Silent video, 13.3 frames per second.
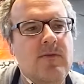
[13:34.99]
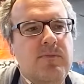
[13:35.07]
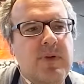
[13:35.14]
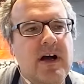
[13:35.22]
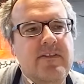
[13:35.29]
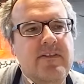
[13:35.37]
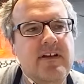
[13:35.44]

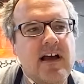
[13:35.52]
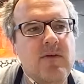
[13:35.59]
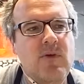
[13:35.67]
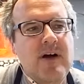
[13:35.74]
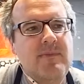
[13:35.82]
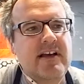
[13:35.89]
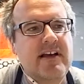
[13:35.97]
but I
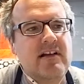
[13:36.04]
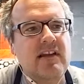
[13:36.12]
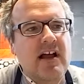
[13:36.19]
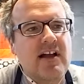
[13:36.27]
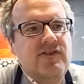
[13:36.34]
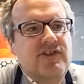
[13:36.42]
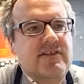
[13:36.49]
want my
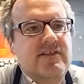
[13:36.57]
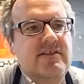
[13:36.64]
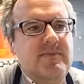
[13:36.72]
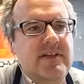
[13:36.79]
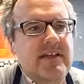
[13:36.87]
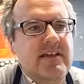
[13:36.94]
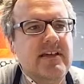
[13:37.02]
collages to
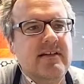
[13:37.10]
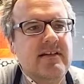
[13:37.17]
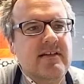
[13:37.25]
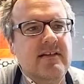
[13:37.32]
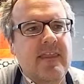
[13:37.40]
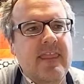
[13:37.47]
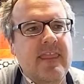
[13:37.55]
be.
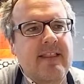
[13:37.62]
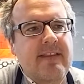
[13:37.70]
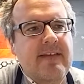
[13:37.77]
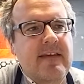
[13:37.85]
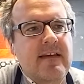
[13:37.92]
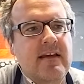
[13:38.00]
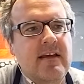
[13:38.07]

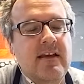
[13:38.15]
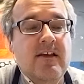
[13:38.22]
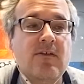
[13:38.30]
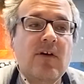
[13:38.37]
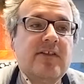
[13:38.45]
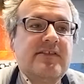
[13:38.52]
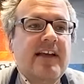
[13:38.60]

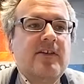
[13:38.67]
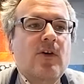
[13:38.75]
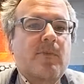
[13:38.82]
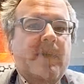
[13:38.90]
Well, see, I go